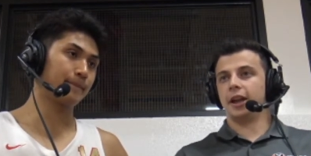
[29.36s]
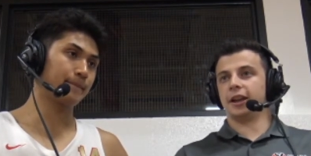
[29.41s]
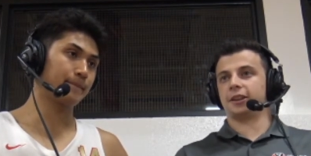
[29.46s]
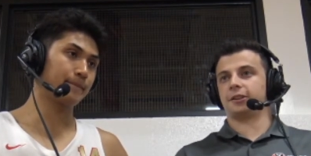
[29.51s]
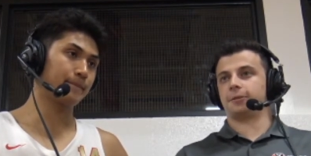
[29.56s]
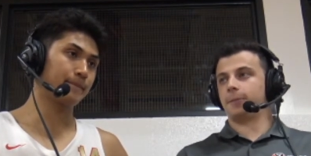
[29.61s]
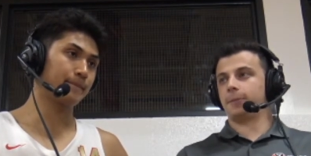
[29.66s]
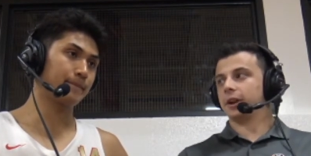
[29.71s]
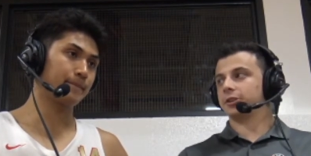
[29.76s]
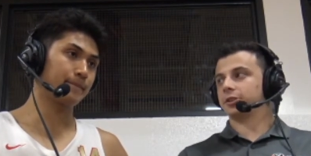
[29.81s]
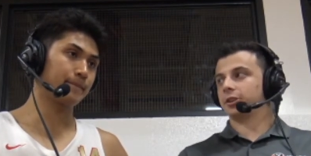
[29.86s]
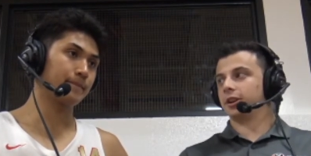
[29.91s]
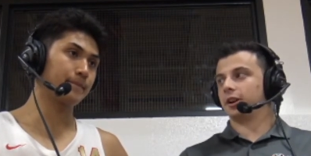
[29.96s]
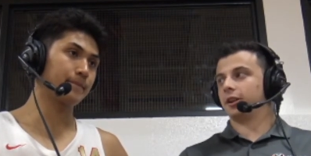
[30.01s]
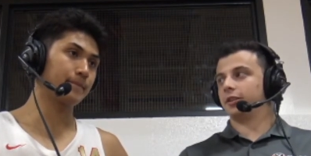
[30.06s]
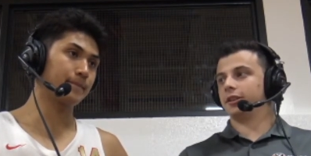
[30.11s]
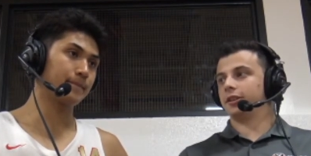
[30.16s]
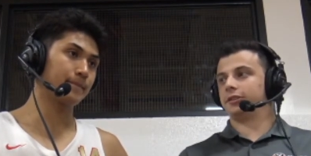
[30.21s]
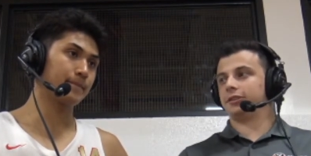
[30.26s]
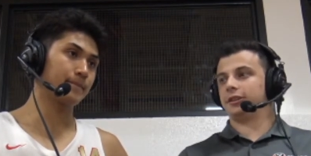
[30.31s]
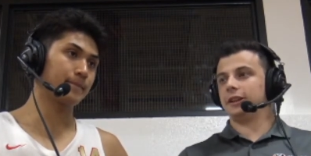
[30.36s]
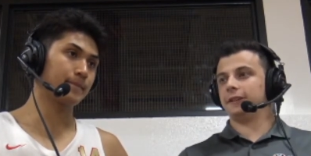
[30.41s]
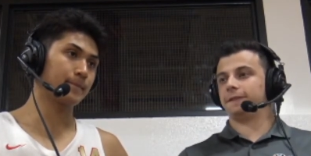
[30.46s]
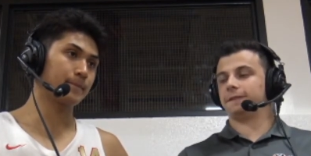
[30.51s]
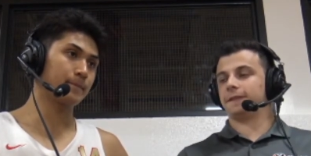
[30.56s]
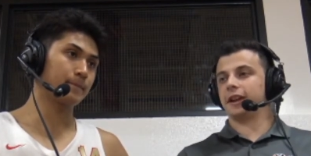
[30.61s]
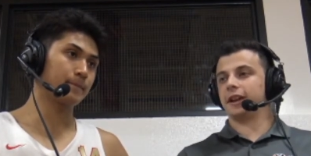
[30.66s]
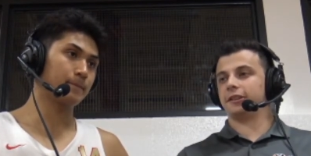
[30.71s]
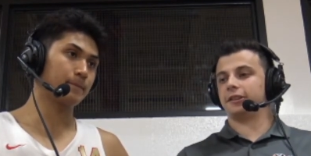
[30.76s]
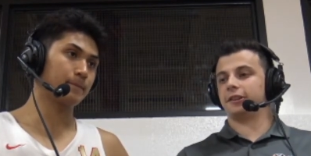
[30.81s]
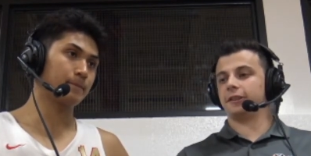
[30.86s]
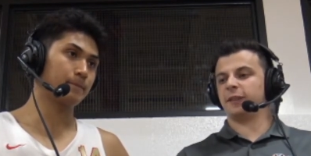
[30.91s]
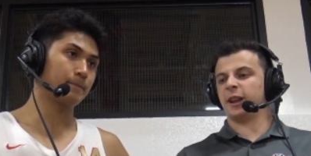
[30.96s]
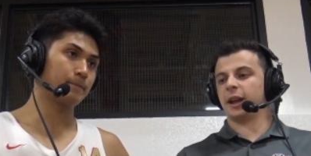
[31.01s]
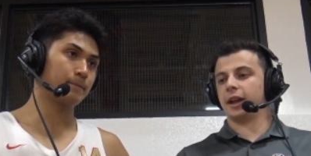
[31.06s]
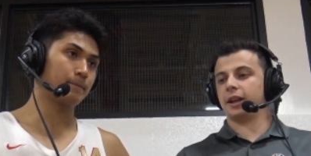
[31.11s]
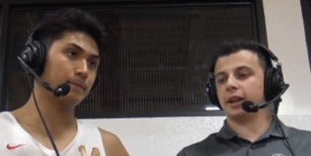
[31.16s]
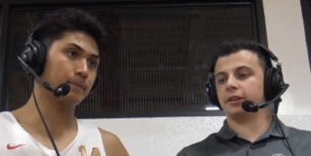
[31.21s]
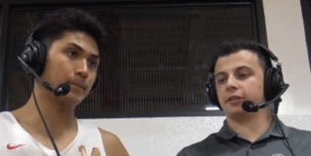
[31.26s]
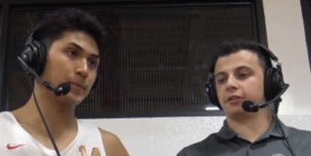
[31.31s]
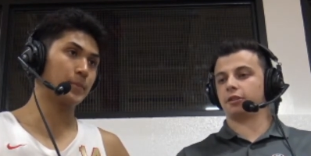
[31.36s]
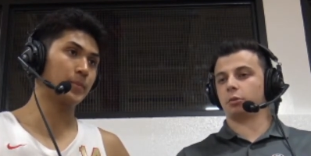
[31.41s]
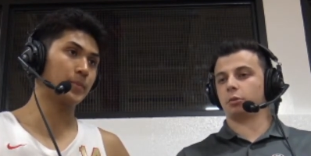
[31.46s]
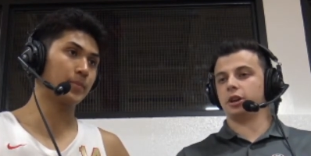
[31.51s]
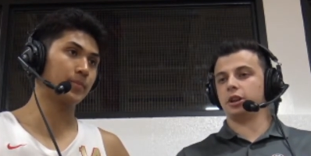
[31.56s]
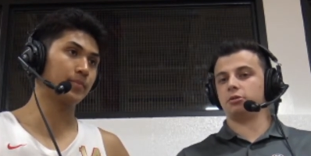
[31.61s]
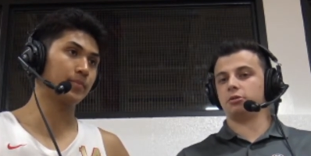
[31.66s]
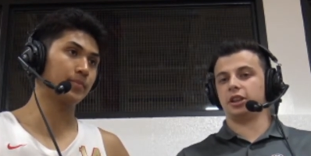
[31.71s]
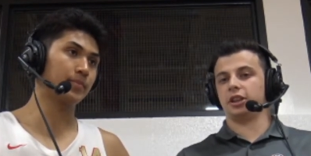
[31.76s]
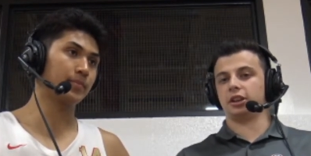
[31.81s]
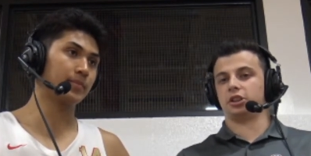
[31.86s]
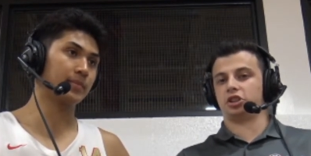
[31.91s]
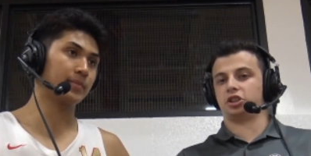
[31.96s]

Speaker 1: especially on the defensive end. So, what mm -hmm. do you mm-hmm. think